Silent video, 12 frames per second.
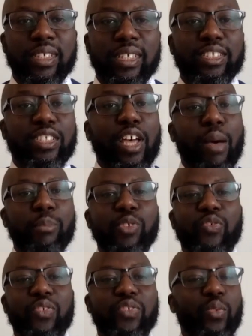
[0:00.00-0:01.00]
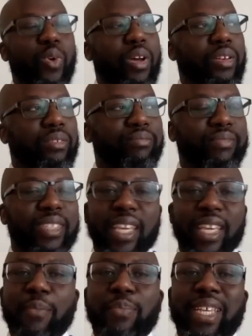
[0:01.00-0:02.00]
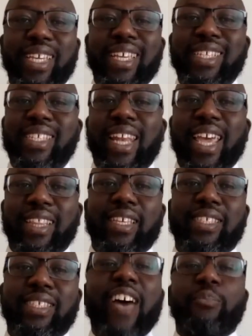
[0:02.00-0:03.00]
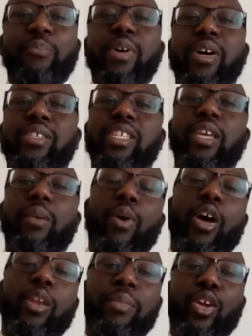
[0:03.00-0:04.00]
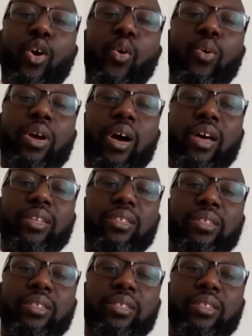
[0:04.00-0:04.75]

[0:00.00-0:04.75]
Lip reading: Psalms 51, it begins like this: "Have mercy upon me, O God,